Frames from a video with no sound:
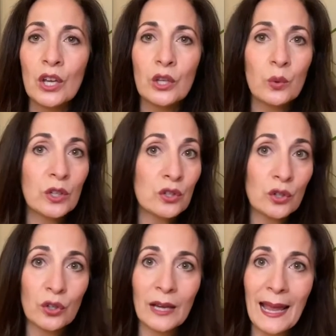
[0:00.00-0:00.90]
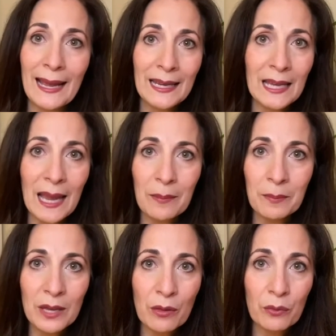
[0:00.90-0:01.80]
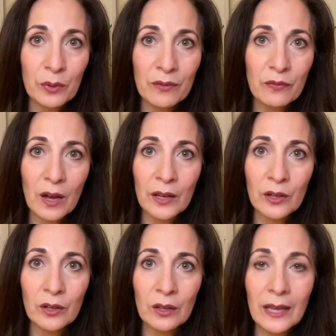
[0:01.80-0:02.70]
You can turn any MP3 file,